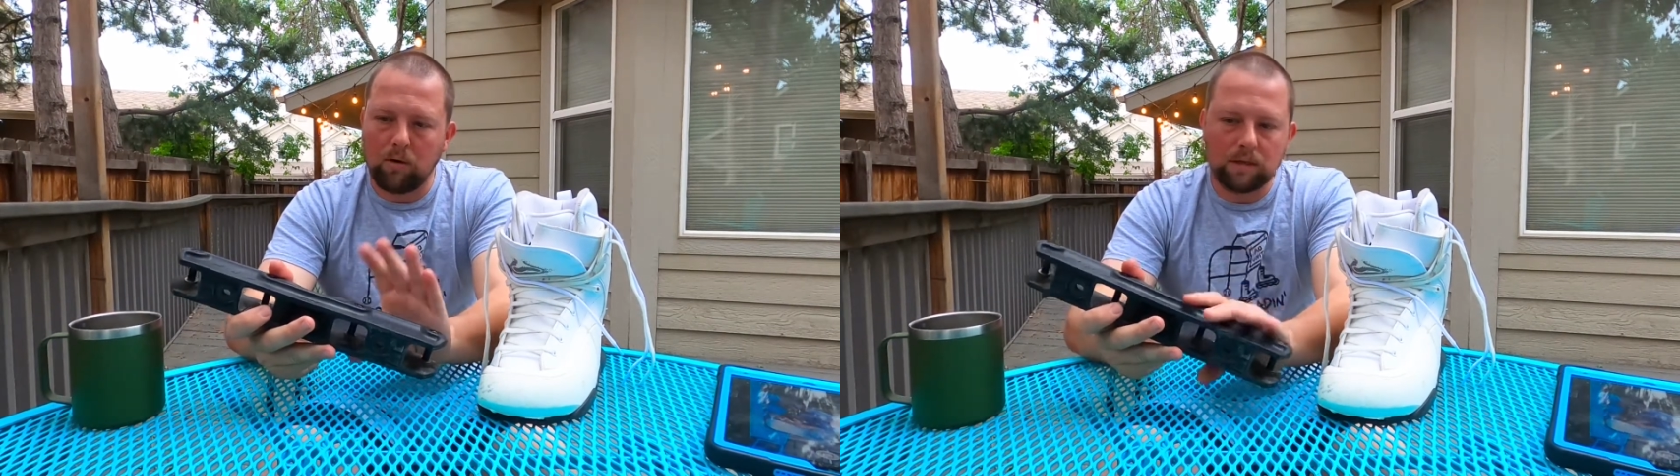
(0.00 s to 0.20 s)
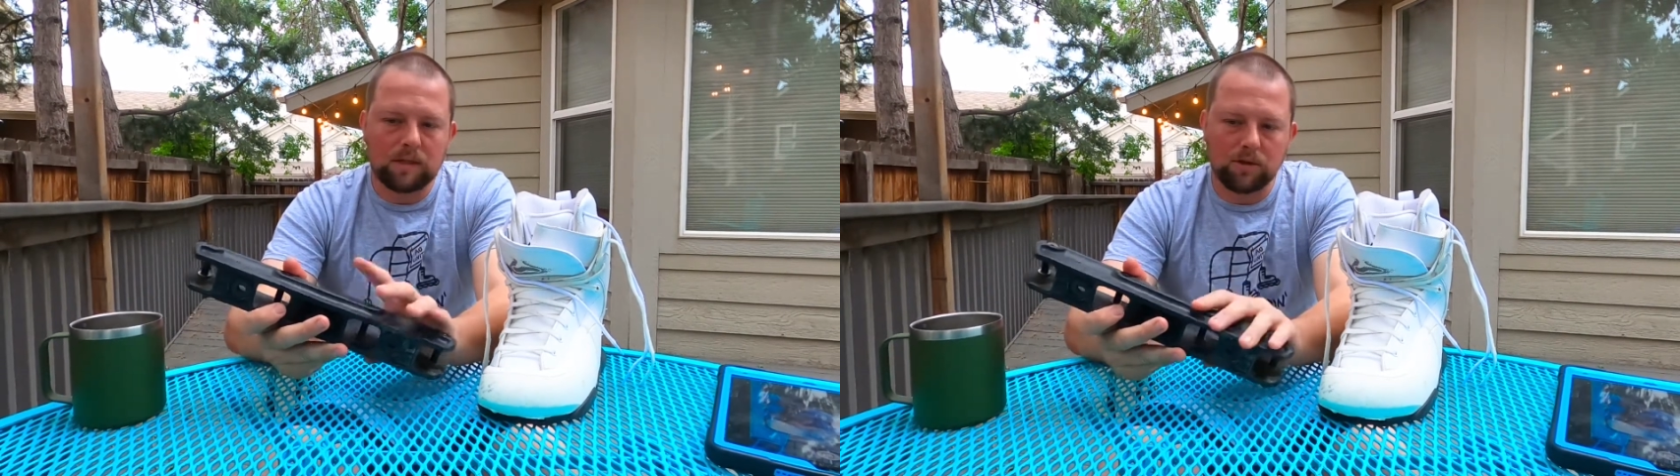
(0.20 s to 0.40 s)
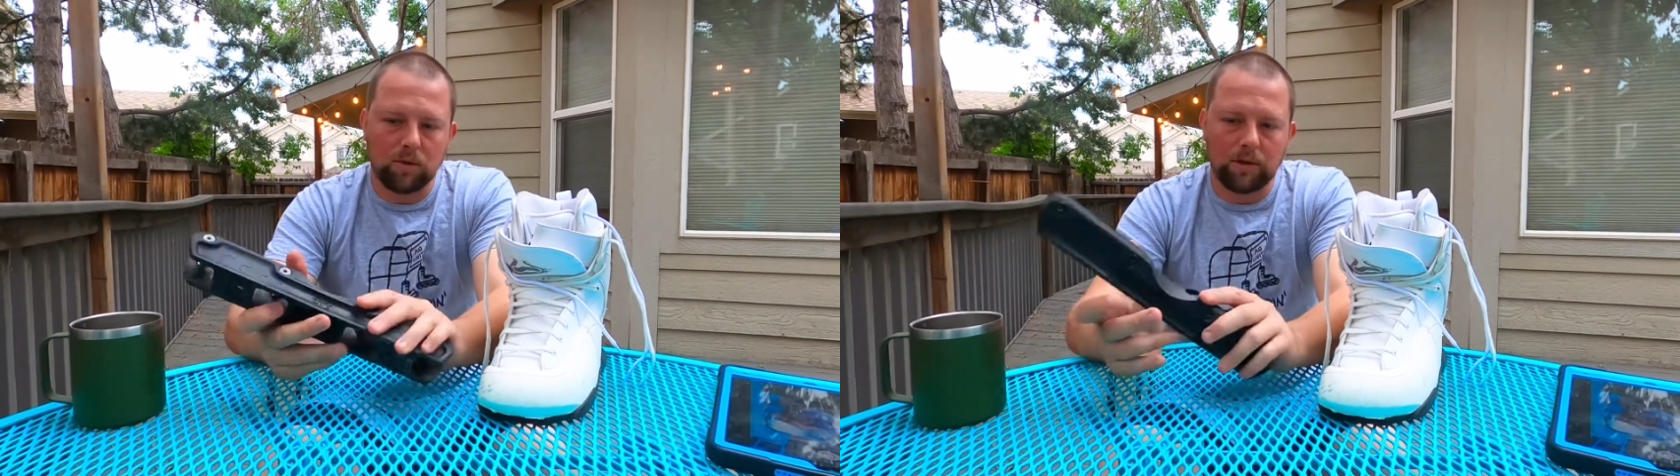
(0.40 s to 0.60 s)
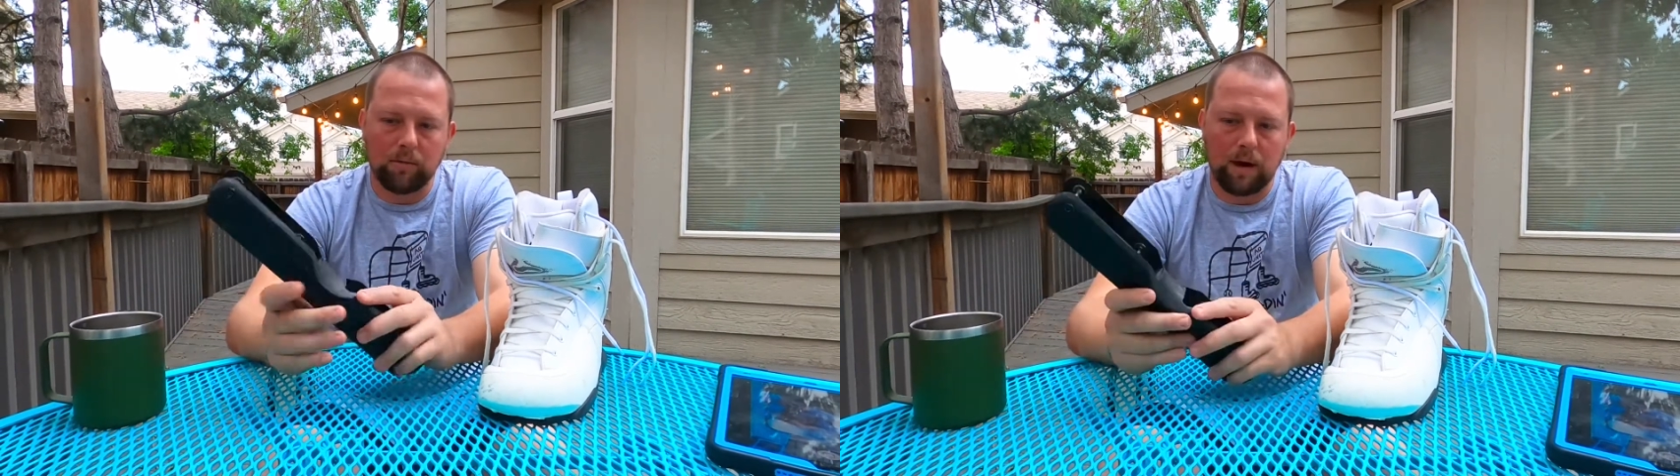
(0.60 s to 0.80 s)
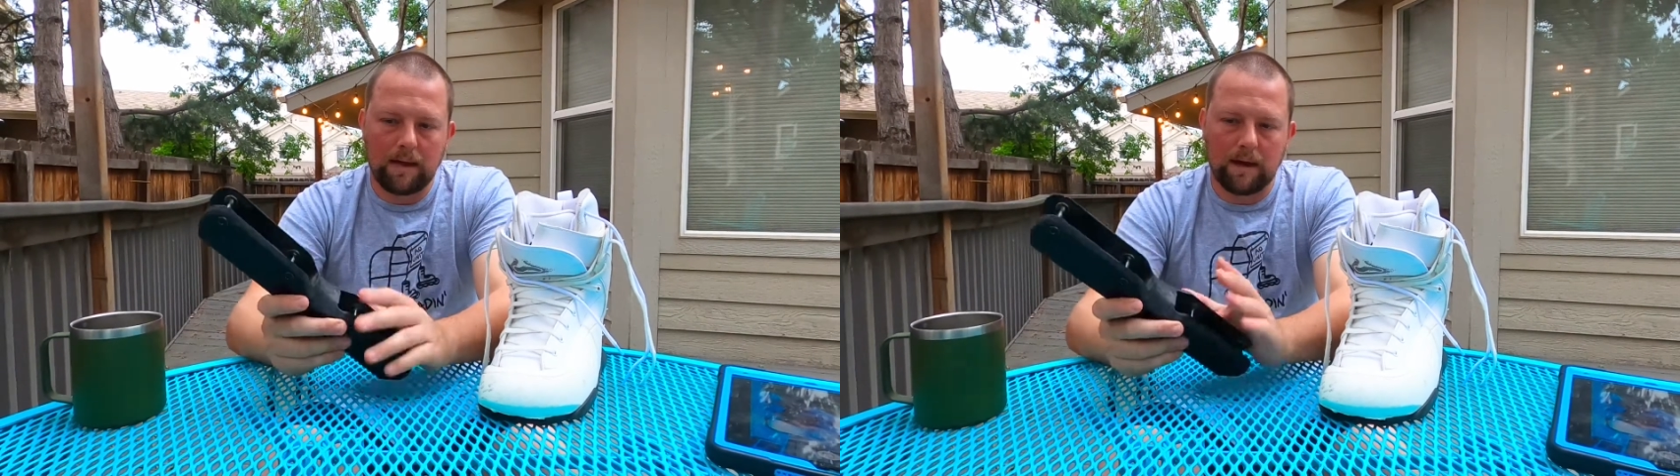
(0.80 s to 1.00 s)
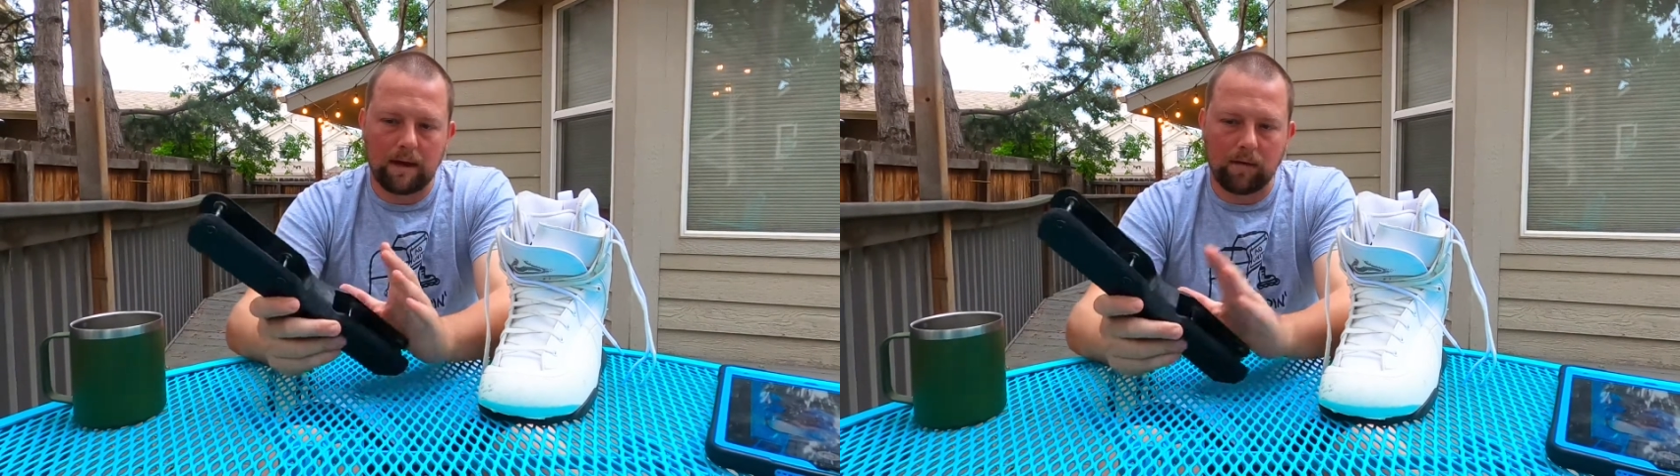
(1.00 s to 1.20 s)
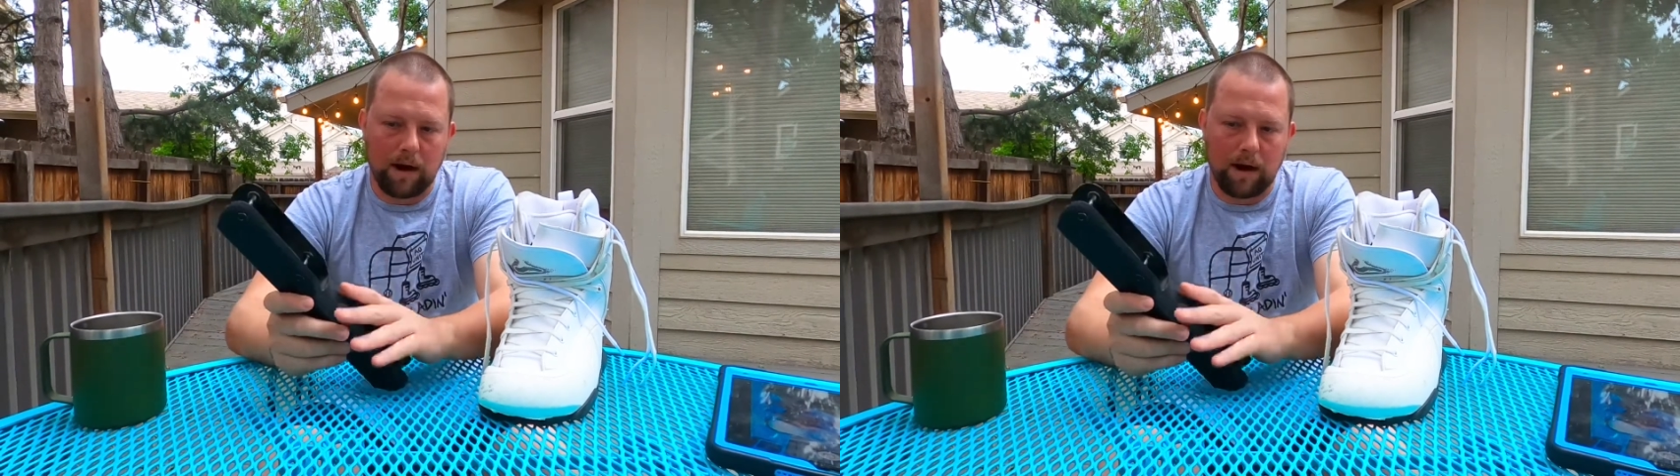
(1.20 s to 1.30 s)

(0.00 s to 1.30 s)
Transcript: always enjoyed the way that